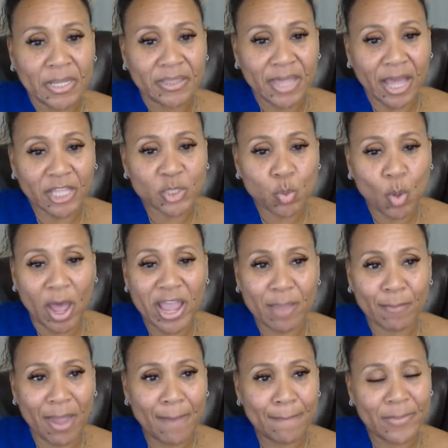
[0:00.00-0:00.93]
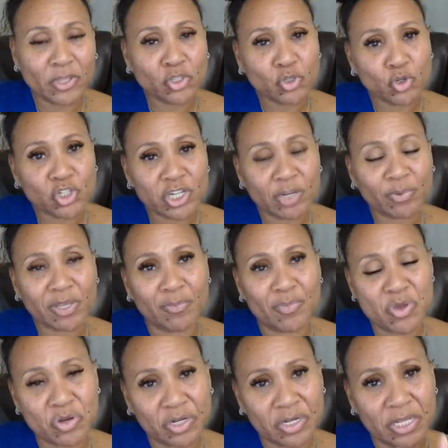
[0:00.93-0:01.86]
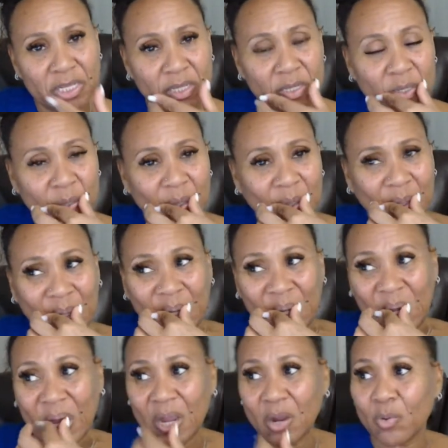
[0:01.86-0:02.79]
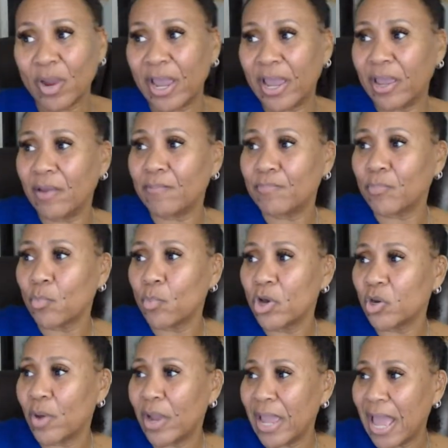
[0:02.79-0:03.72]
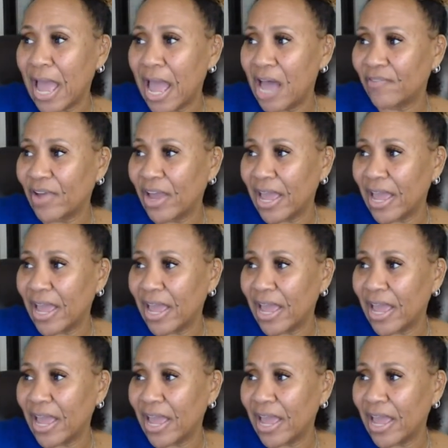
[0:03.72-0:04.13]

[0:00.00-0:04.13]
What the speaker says: That's why in my mentorship community, right, what do I have?